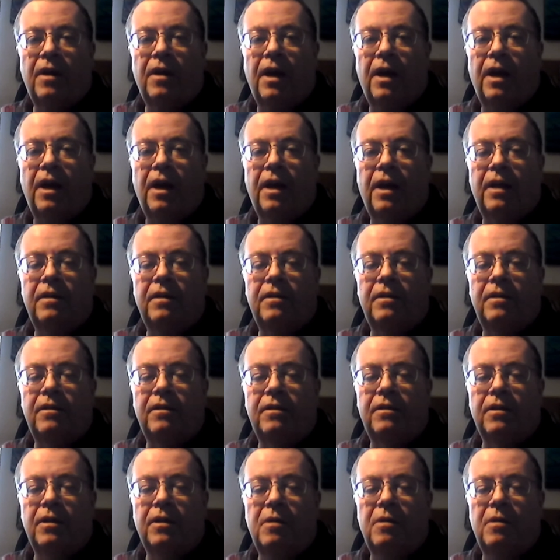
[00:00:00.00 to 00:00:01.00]

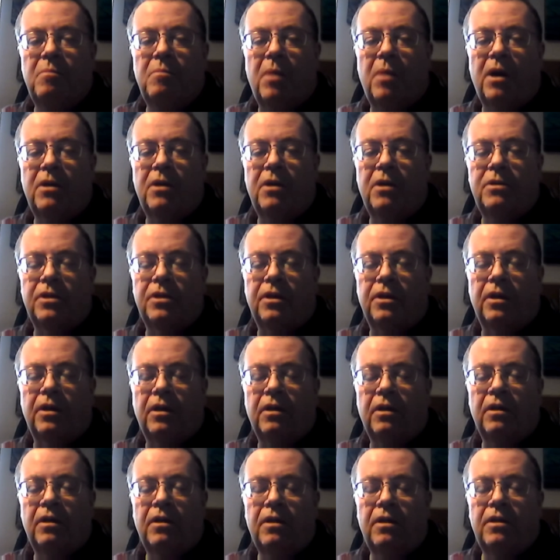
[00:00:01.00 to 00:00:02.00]
and
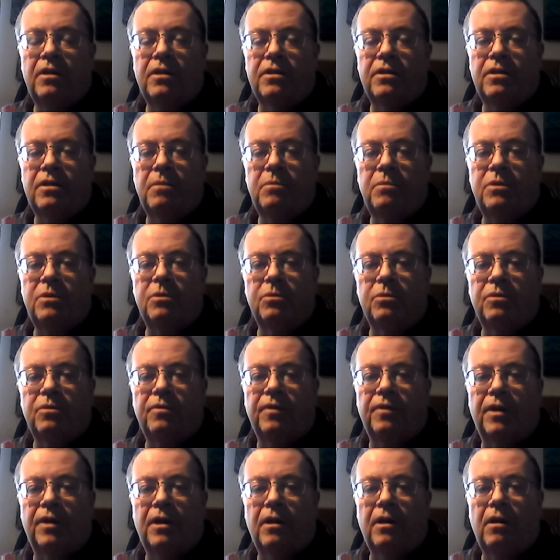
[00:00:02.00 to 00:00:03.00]
imposing some sort
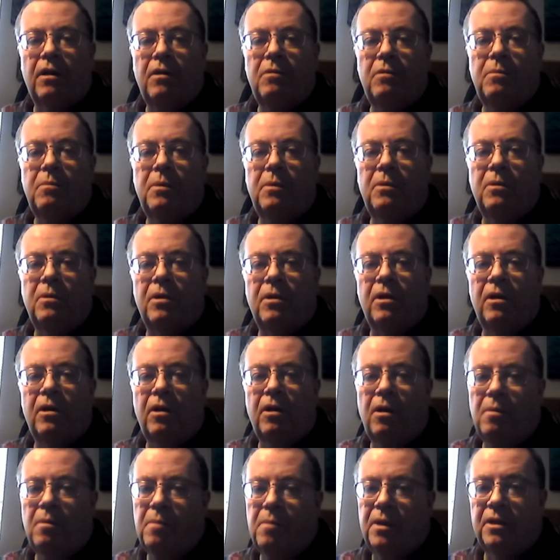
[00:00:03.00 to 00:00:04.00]
of a global
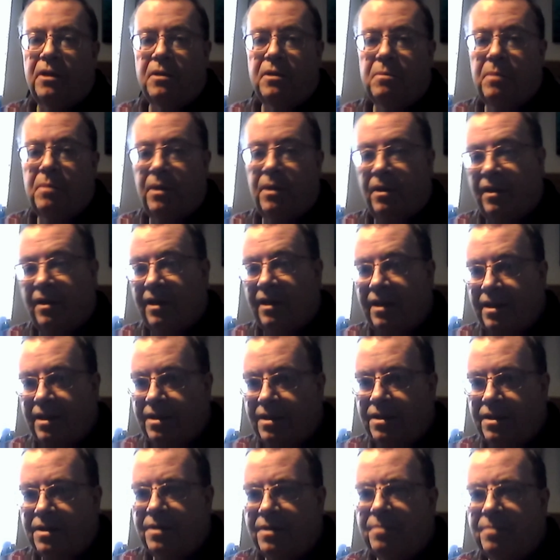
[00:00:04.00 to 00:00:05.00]
climate
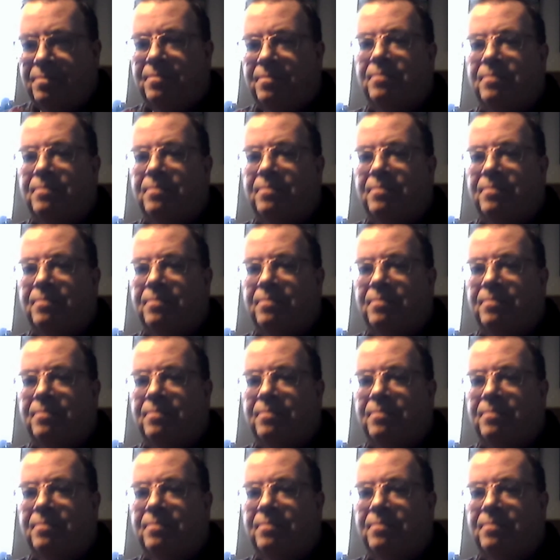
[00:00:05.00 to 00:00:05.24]
police,